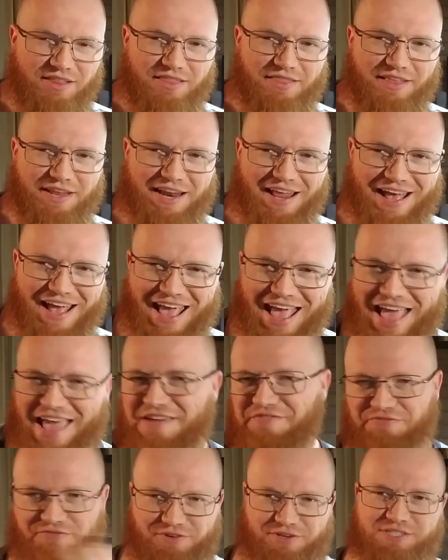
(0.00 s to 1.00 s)
than
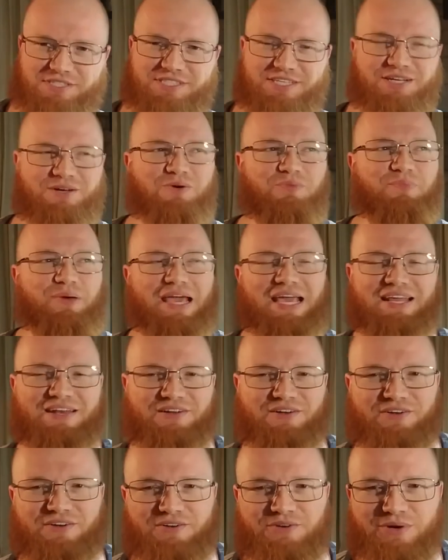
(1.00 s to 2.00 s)
every single
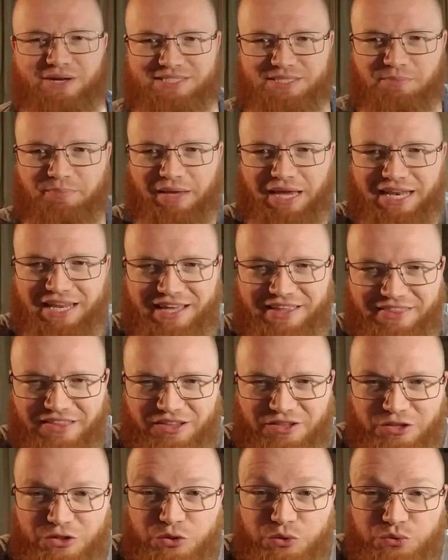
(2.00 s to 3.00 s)
painter who has a painting in the
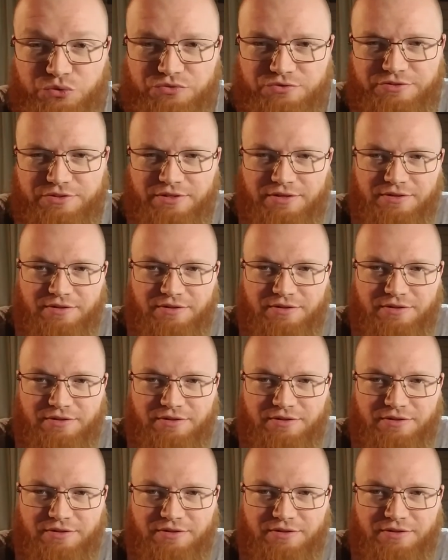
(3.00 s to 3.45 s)
Louvre.